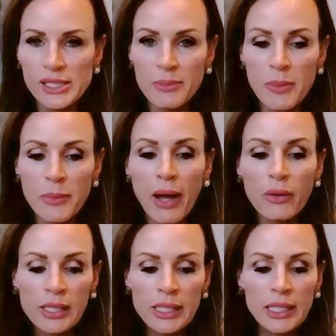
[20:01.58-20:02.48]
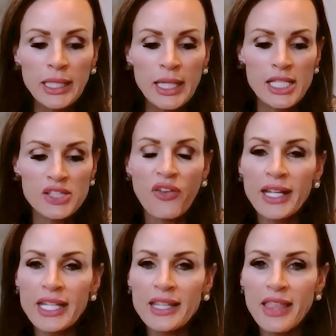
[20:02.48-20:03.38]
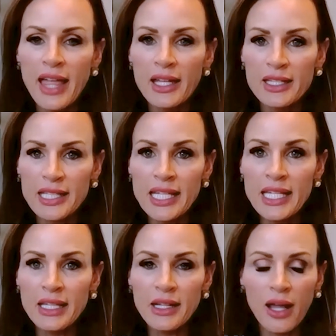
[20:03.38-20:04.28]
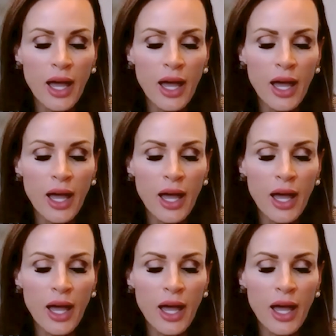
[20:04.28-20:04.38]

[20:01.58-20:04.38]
course came about, is finding that need.